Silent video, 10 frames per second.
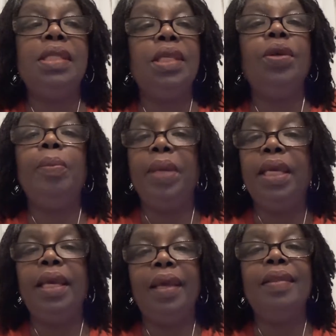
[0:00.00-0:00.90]
still
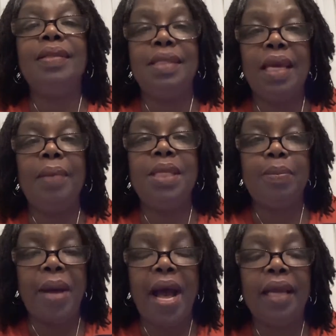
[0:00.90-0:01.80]
be in the same
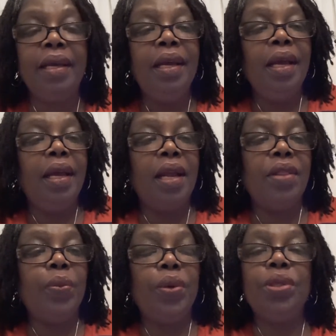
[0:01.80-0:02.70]
spot. In
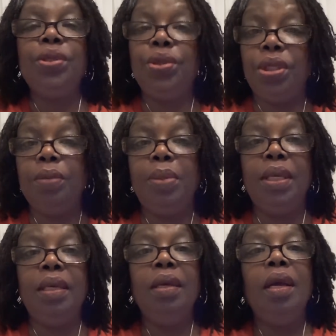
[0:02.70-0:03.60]
other words, you should
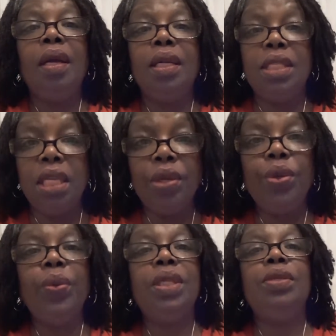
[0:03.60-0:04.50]
be
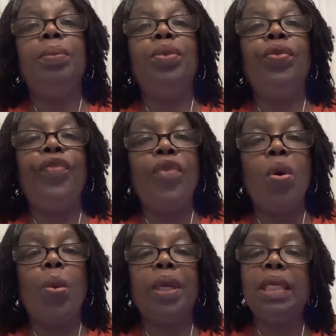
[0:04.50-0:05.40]
continuing to move
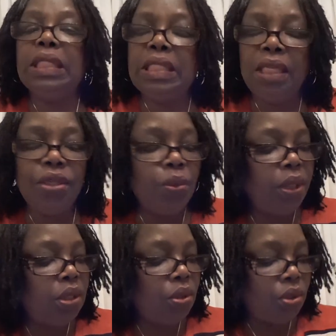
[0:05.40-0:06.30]
forward,
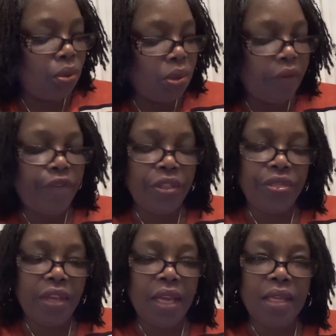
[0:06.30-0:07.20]
continuing to do different
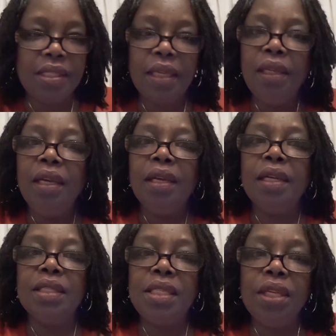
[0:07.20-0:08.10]
things,
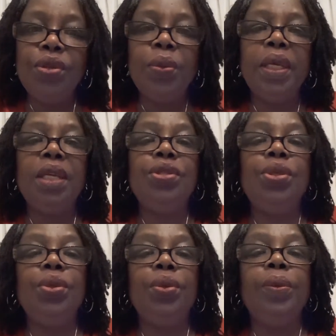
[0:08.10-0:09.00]
continuing
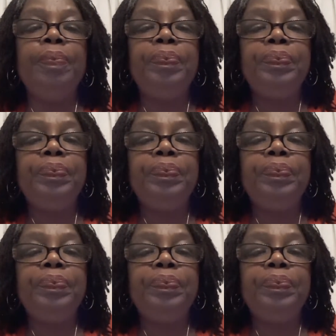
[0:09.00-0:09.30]
to,